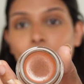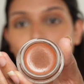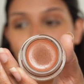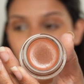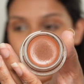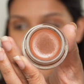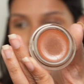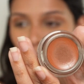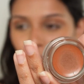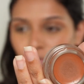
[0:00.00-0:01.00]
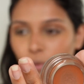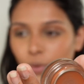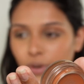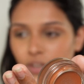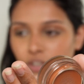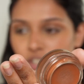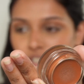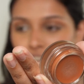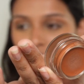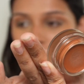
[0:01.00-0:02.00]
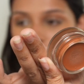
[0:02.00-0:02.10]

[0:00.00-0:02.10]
with this Tom Ford shade.